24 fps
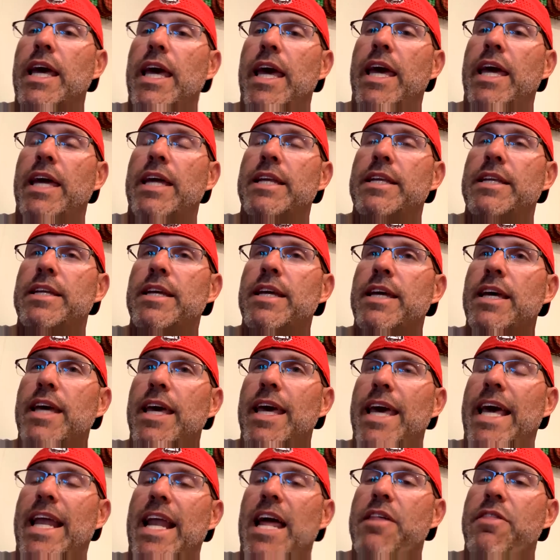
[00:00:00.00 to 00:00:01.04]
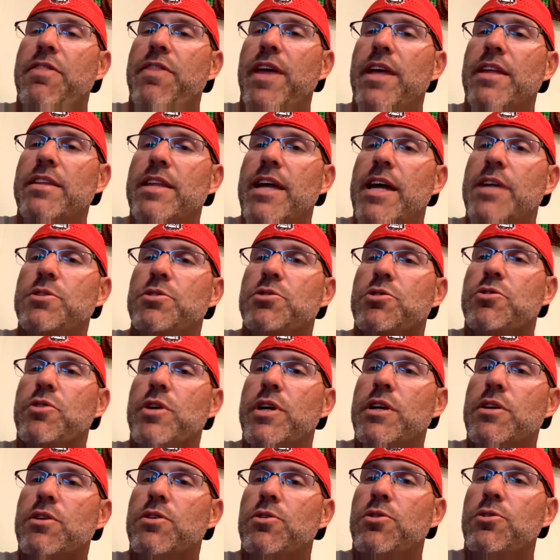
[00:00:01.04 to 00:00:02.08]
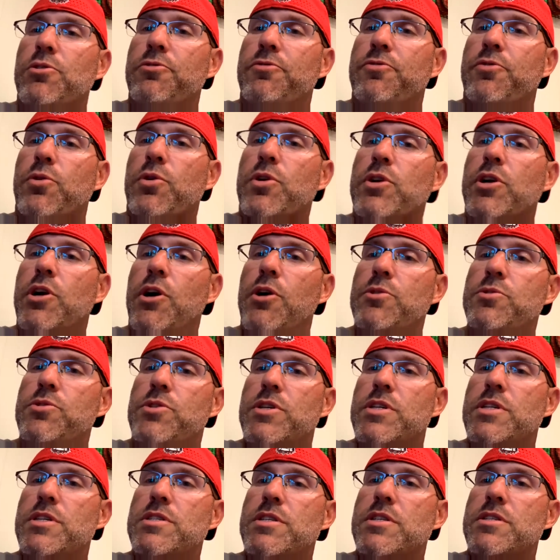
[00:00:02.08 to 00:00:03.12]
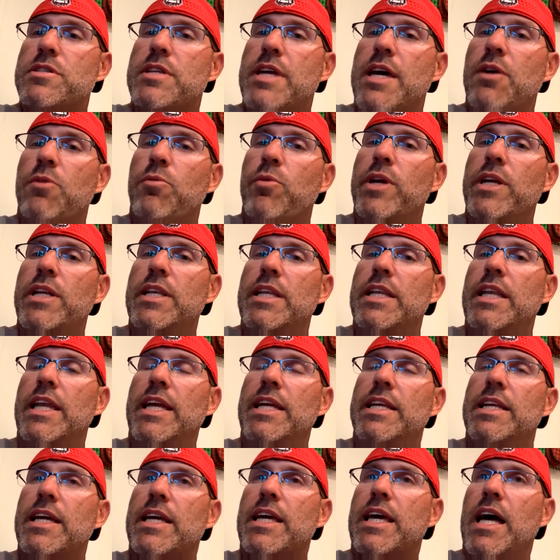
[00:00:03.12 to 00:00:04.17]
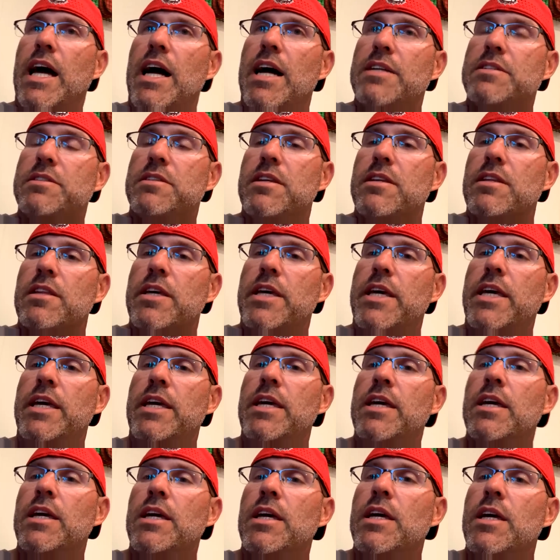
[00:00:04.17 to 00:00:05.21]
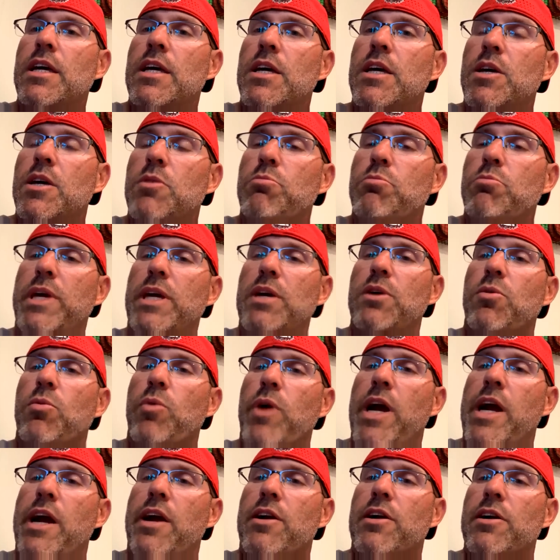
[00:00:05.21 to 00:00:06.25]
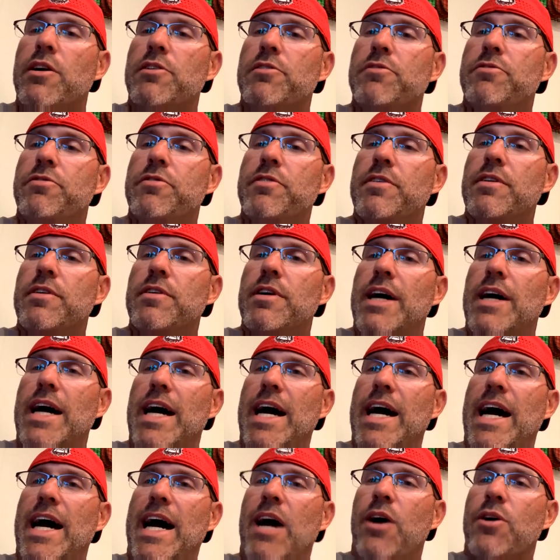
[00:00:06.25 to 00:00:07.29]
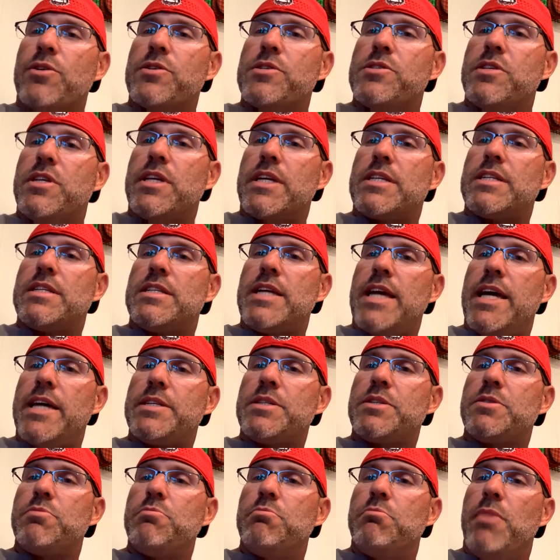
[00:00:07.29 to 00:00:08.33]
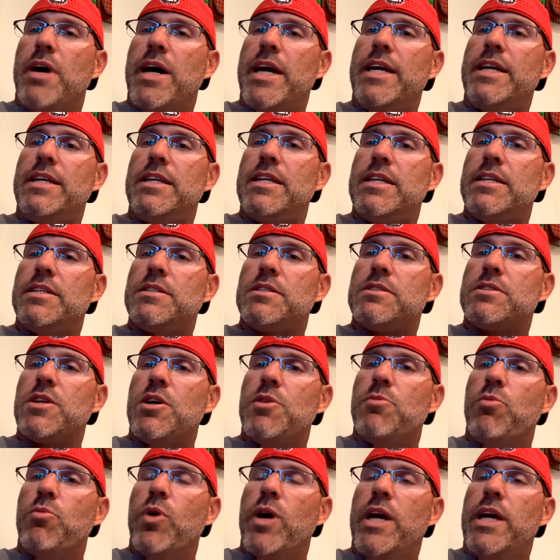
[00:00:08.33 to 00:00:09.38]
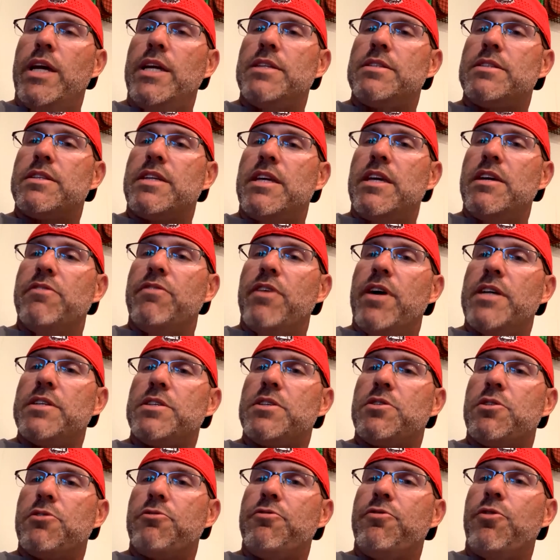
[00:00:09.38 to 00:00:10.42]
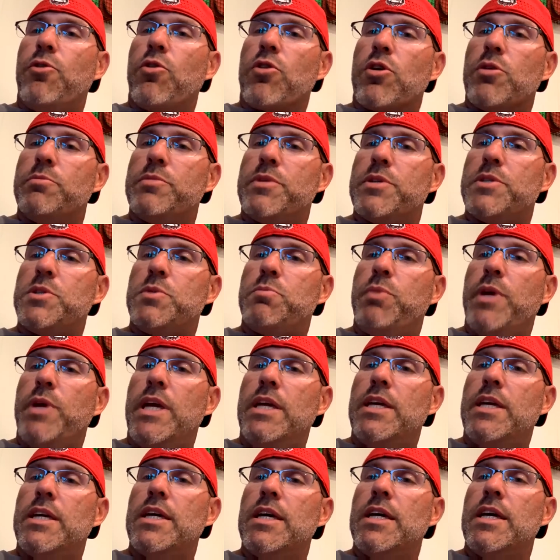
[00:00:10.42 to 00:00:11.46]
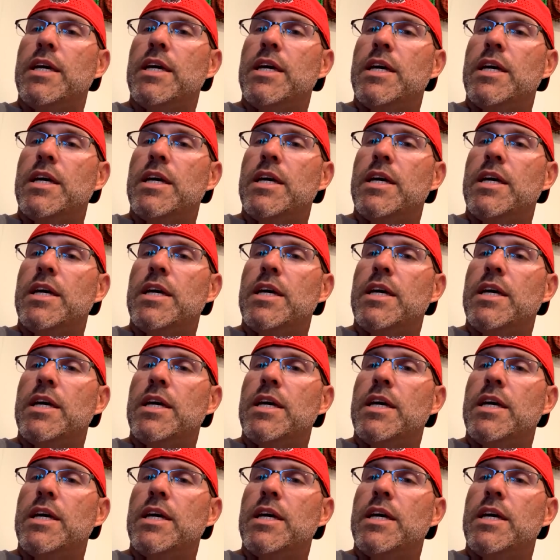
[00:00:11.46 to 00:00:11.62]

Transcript: And and I think that's critical for coaches, is that we need to constantly be aware of our success might in some ways give us the forum to speak,